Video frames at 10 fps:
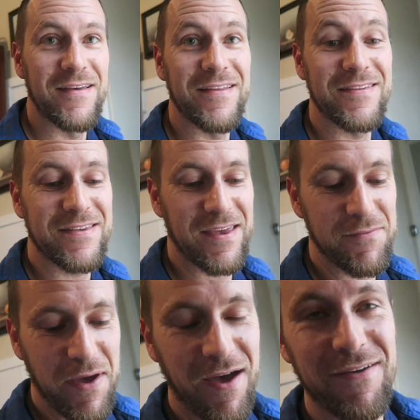Let's get
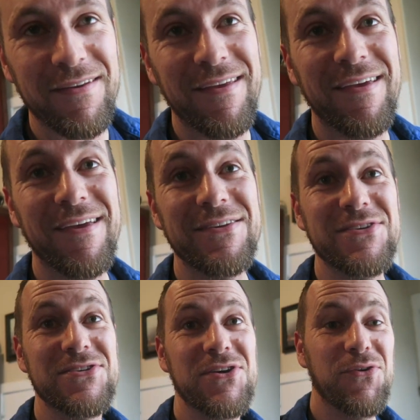them out and
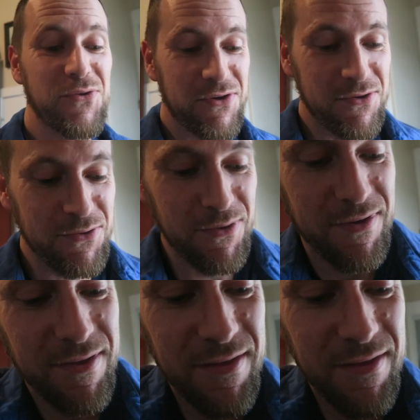show you